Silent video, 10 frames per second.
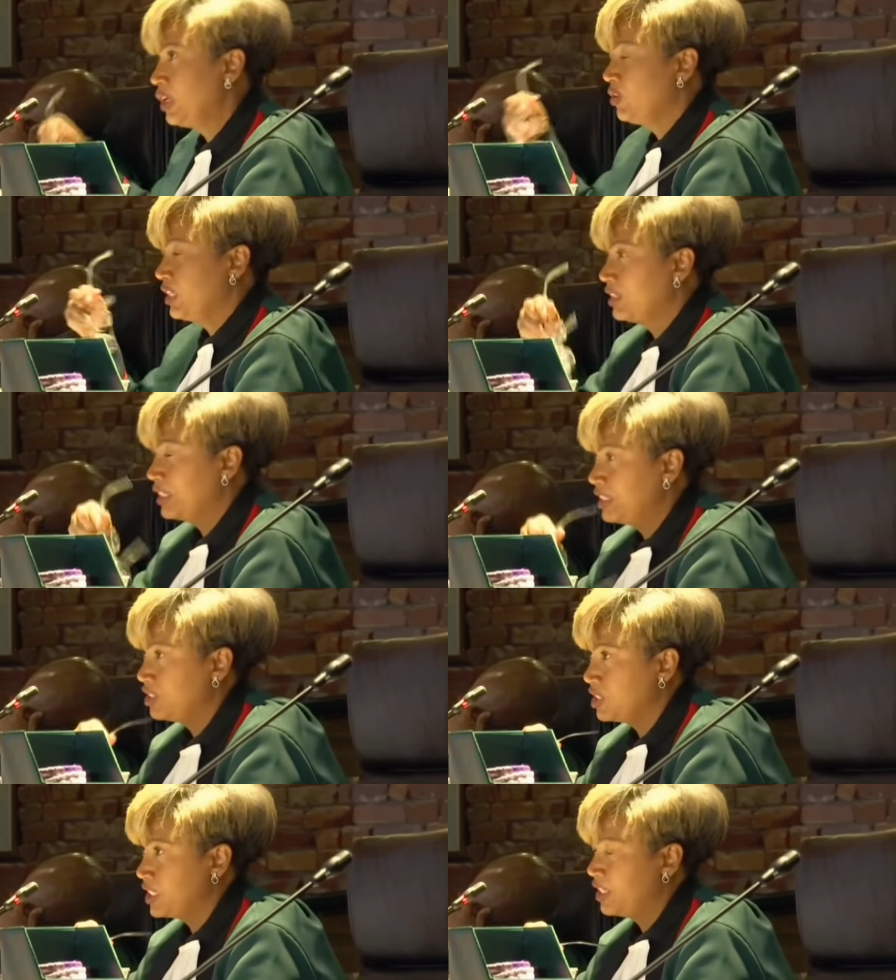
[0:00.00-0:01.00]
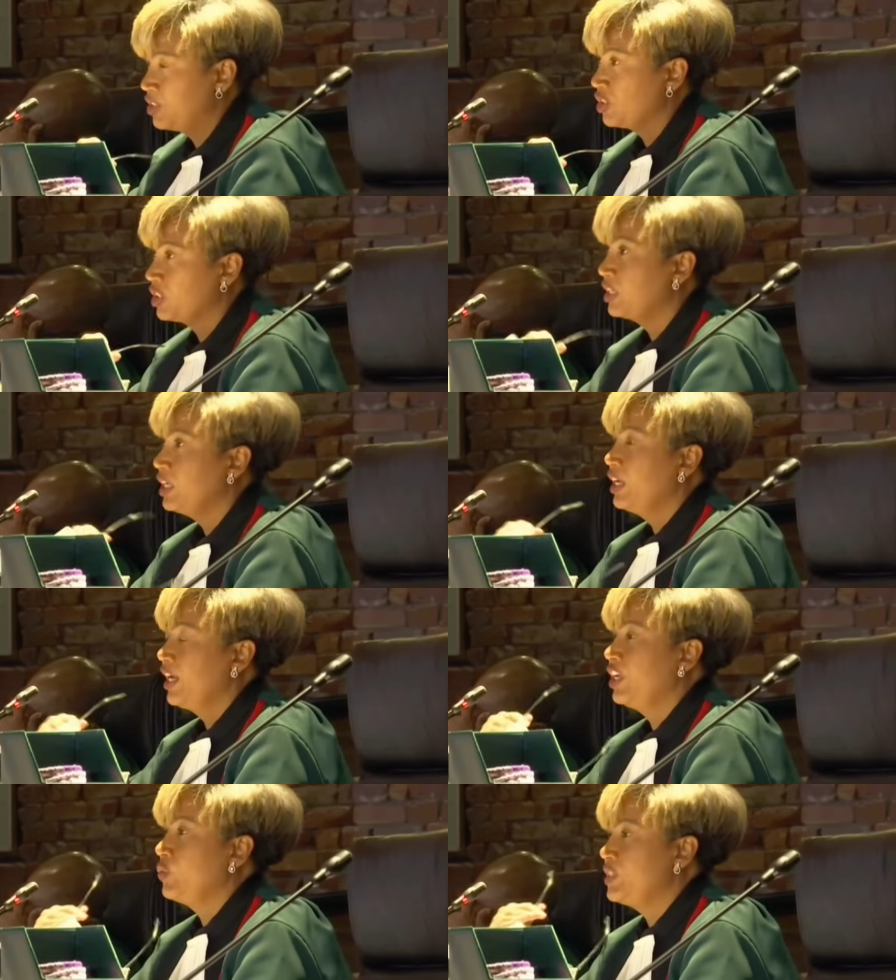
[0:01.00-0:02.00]
We look at the legislation
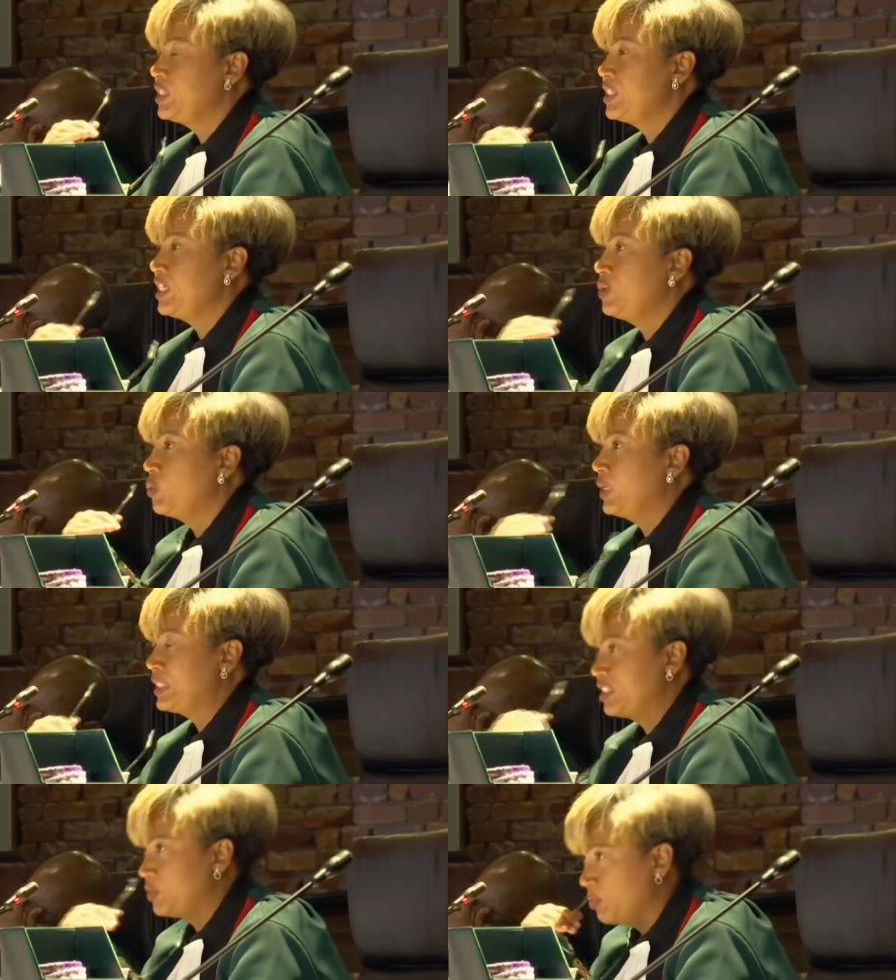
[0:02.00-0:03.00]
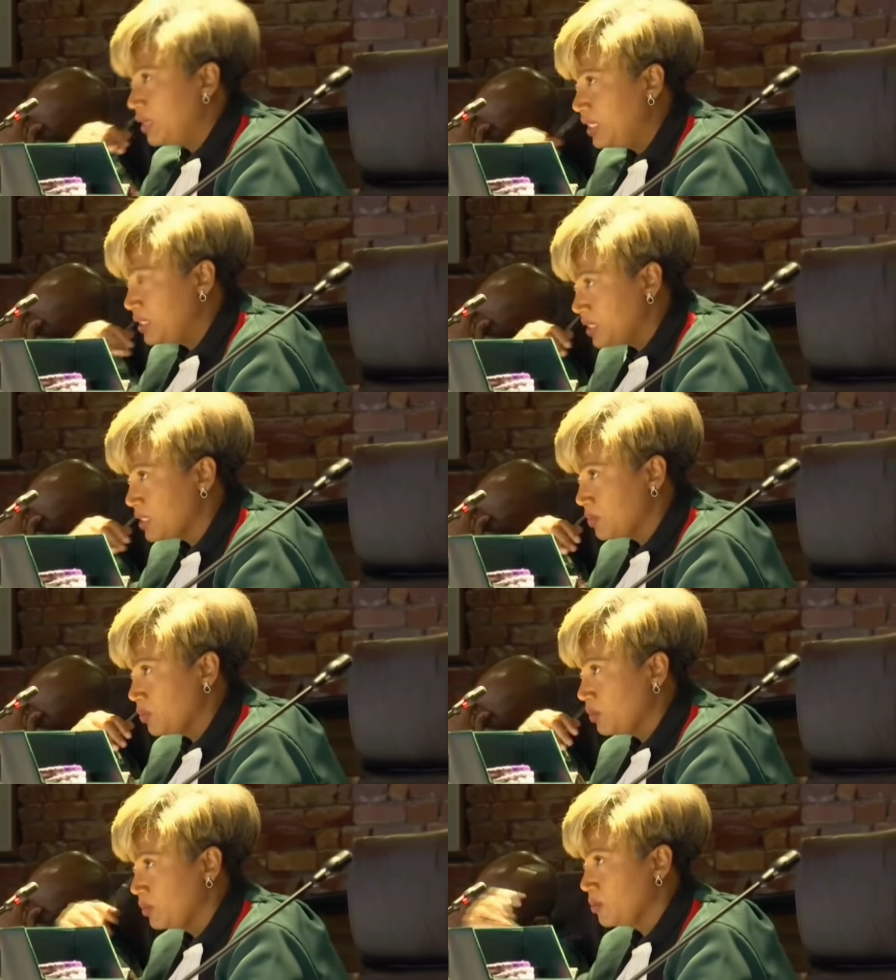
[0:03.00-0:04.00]
and we see what it means.
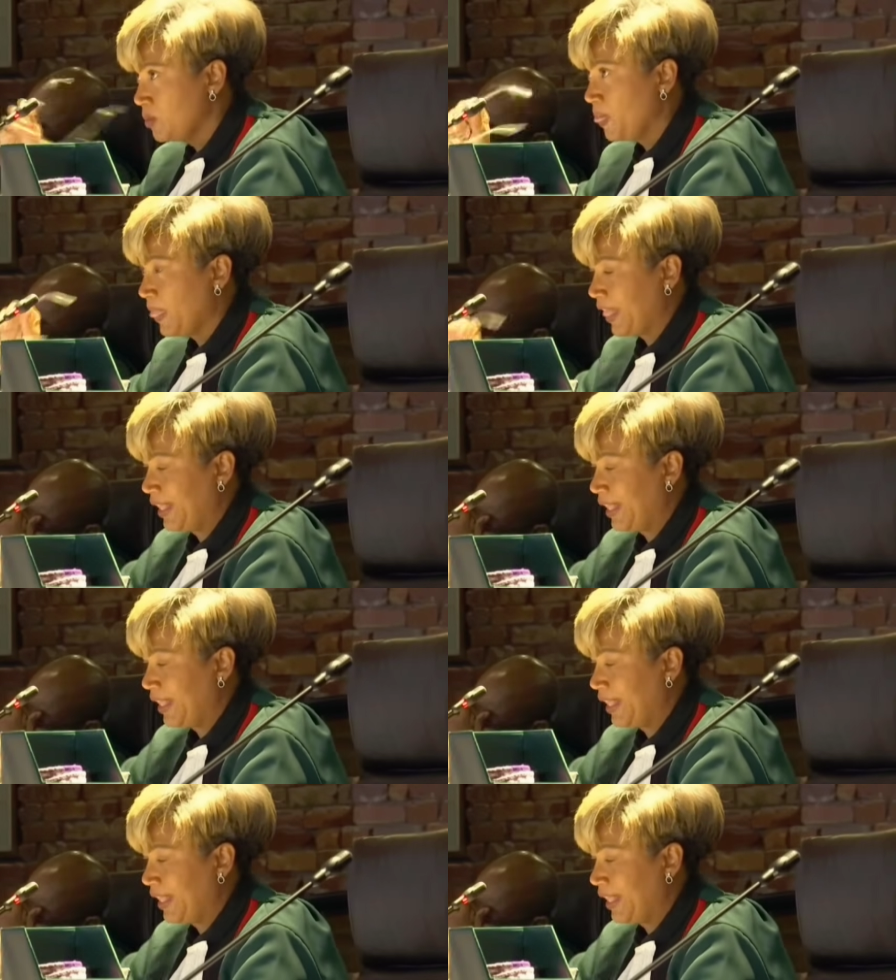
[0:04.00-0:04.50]
Okay,